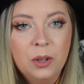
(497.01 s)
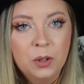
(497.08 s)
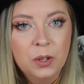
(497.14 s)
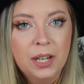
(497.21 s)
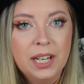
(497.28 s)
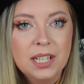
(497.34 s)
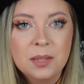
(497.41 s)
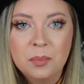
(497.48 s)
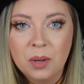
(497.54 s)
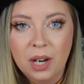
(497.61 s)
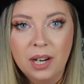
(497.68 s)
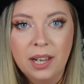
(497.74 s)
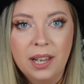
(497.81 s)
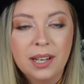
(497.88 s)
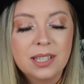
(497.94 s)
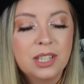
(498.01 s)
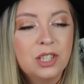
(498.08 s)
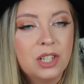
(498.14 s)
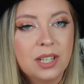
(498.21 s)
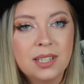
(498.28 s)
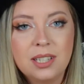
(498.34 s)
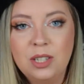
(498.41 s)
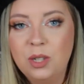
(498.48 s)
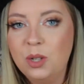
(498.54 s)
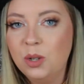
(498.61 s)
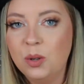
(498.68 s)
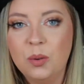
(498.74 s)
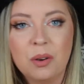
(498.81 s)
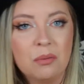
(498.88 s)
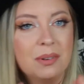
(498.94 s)
great product just
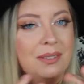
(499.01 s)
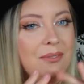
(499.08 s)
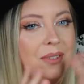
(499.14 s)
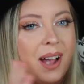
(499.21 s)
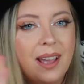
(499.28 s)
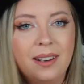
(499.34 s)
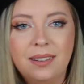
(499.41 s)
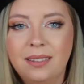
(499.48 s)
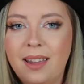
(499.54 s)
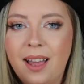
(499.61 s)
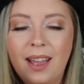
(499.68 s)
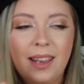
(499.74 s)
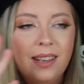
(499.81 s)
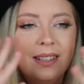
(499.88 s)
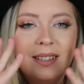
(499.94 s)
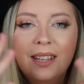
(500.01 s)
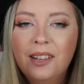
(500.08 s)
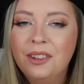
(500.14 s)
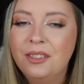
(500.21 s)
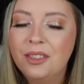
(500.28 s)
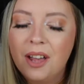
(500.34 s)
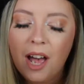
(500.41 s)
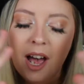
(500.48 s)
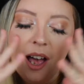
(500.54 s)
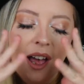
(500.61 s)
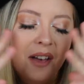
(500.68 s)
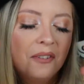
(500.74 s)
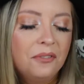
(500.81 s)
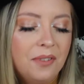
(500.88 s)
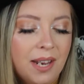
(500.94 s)
to revitalize the
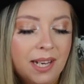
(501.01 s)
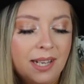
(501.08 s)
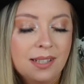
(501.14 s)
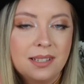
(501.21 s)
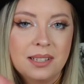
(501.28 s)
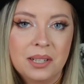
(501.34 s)
face,